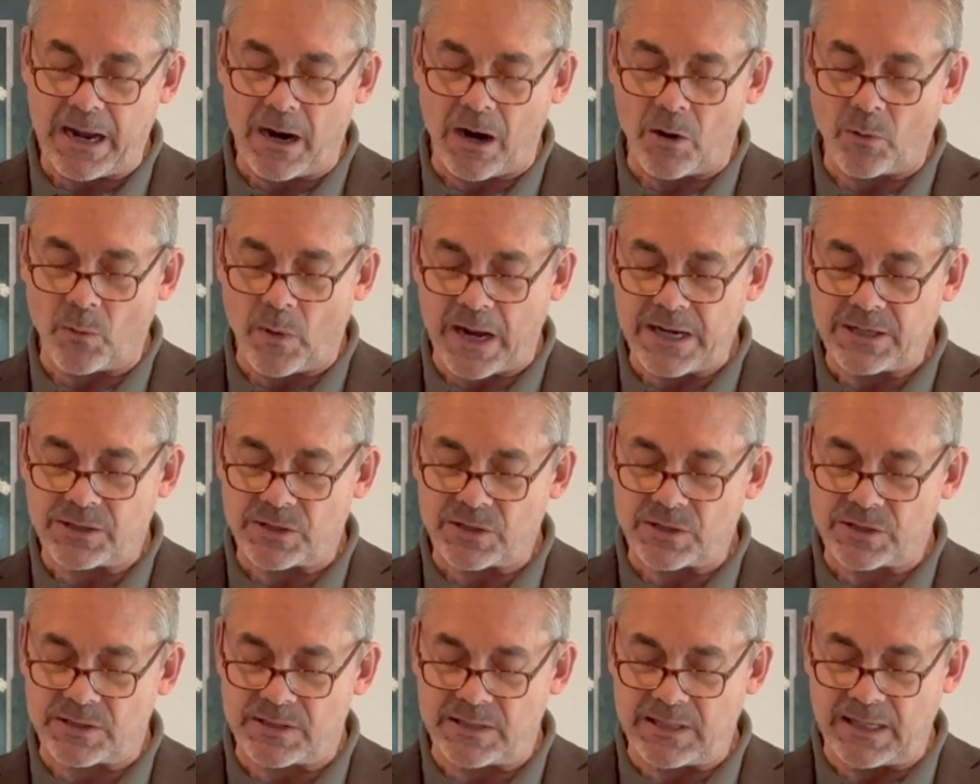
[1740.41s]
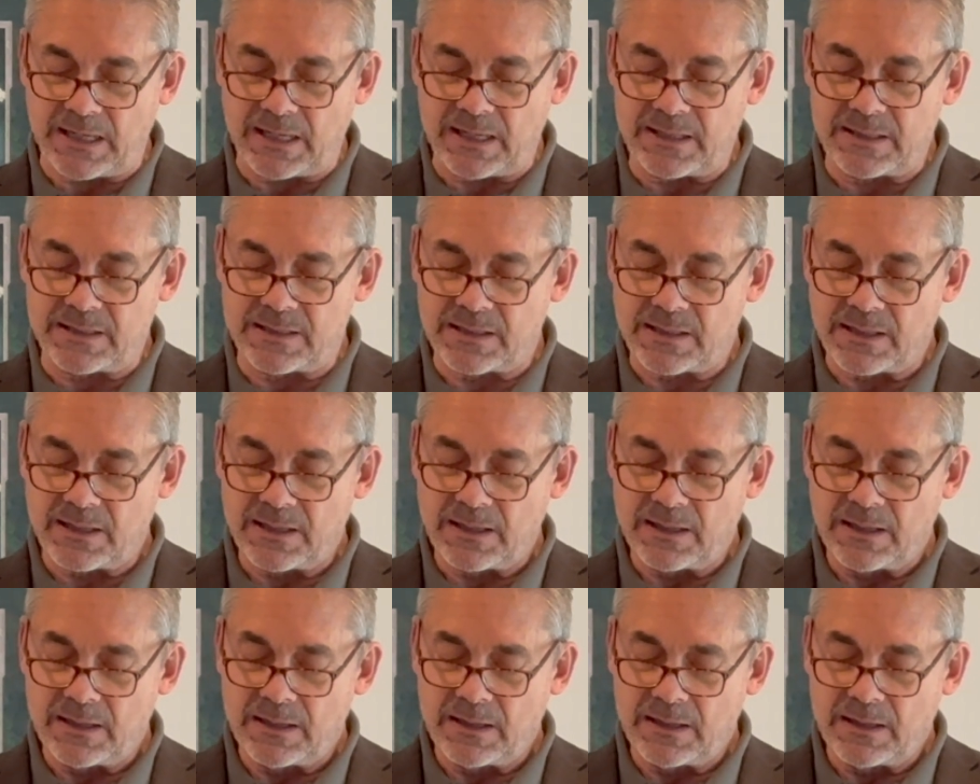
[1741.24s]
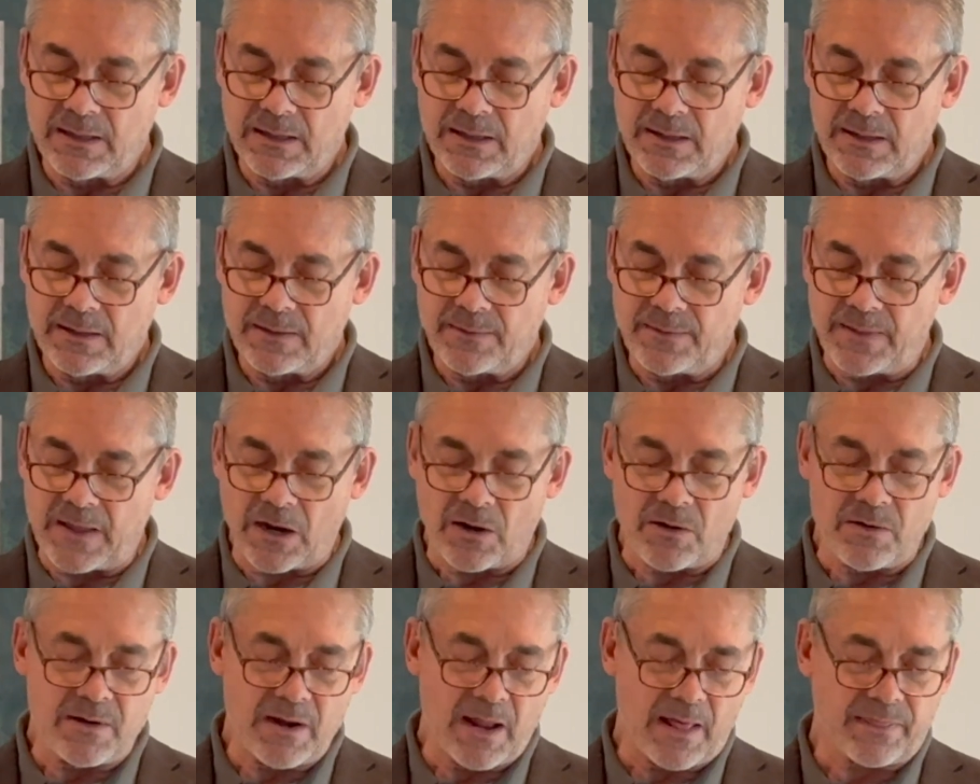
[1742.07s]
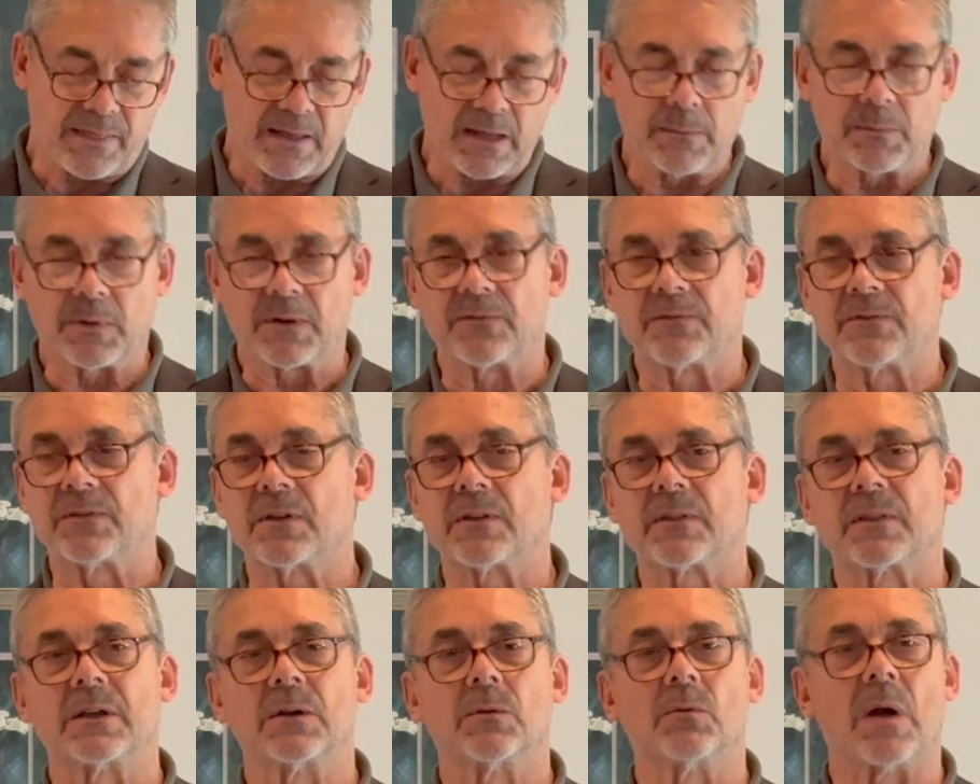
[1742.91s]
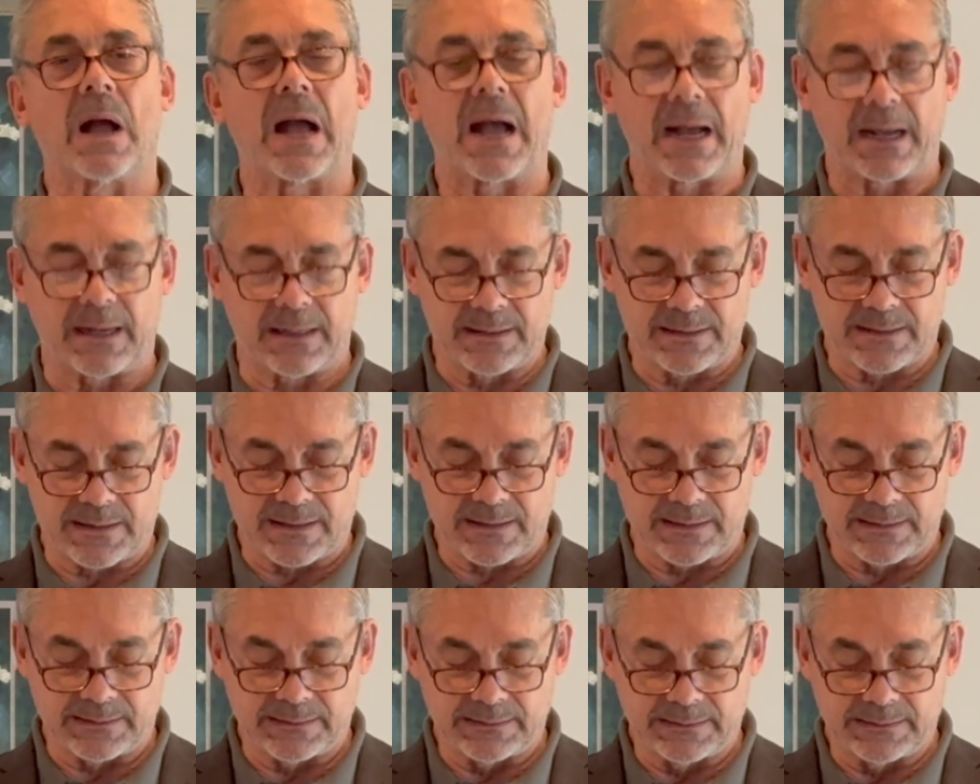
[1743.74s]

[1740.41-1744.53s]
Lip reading: our righteous deeds, they are nothing but filthy rags."